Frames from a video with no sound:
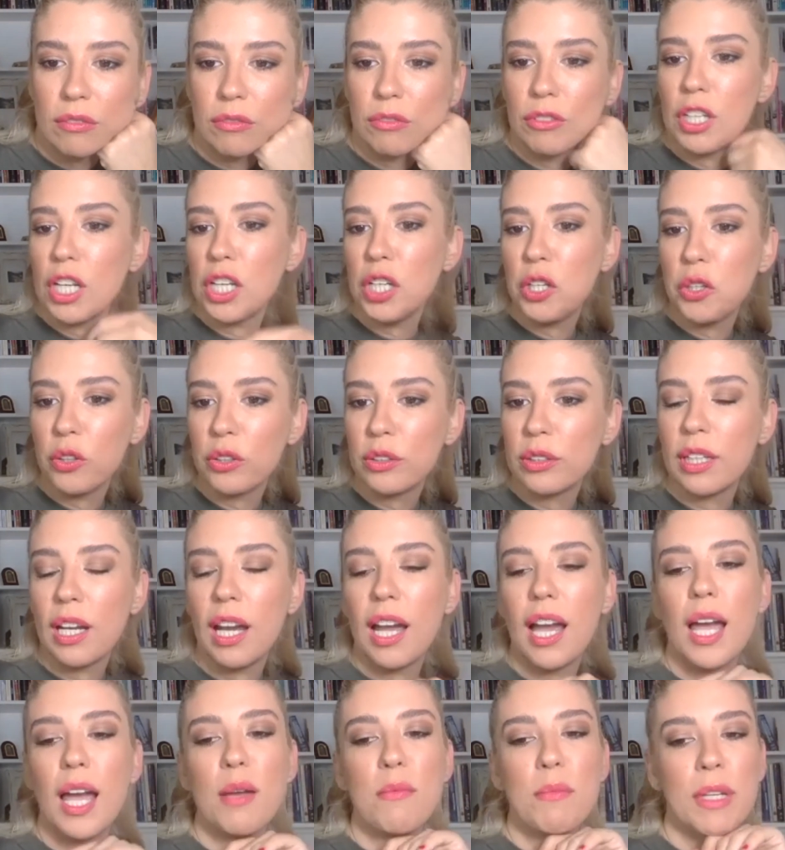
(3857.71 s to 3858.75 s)
take your
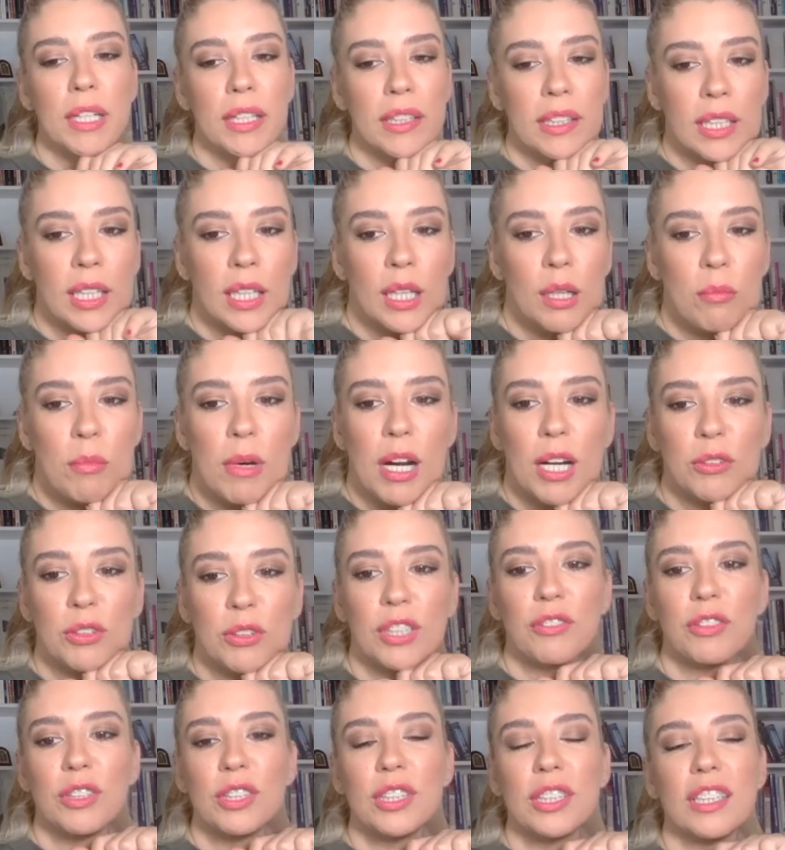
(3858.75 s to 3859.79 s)
time and think about
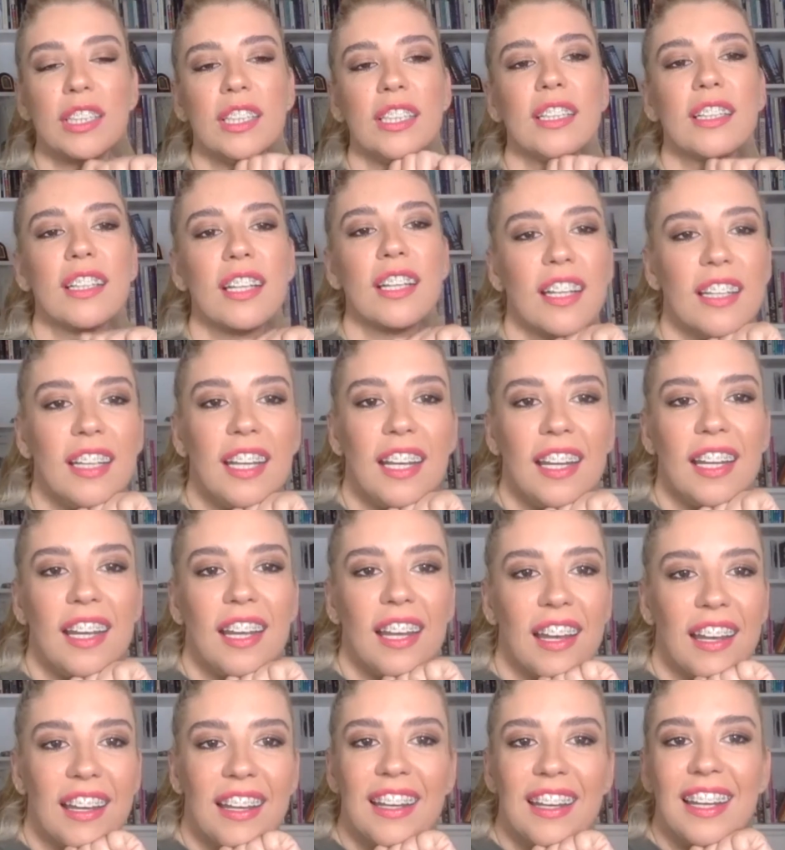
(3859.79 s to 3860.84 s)
everything,
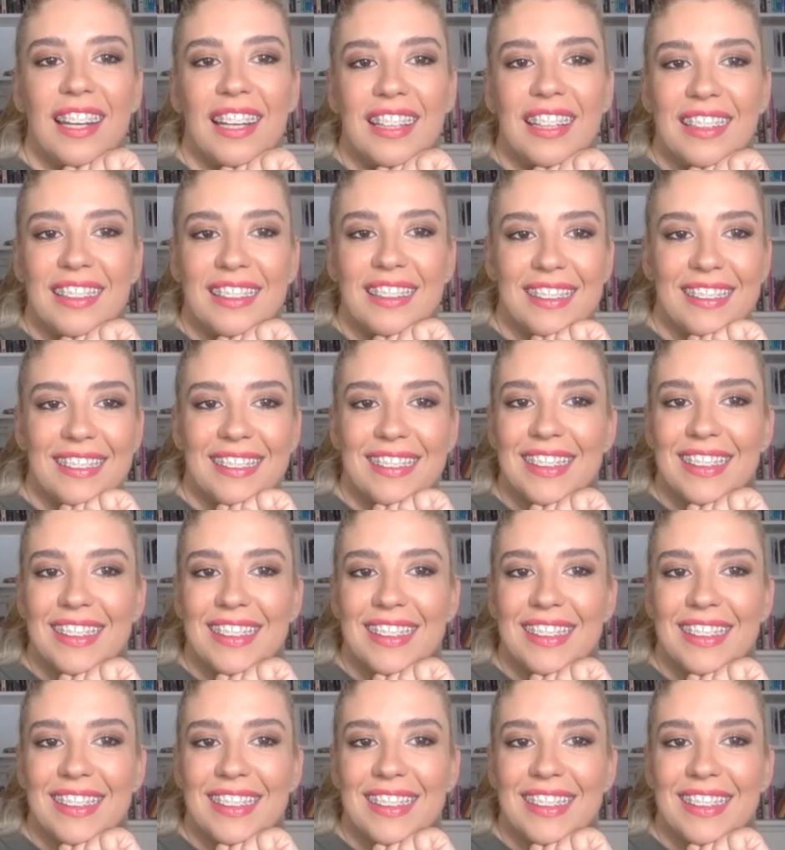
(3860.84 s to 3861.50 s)
and